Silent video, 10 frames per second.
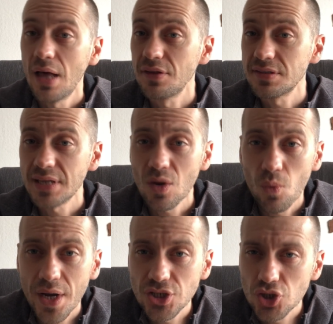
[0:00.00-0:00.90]
The
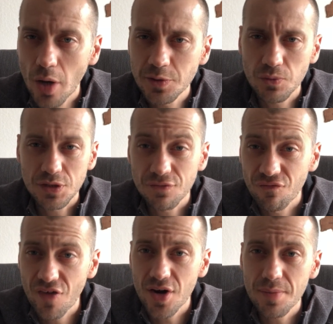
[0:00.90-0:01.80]
same way Jobs was
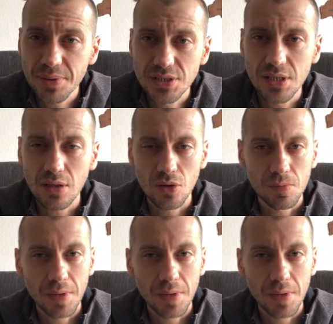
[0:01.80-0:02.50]
very particular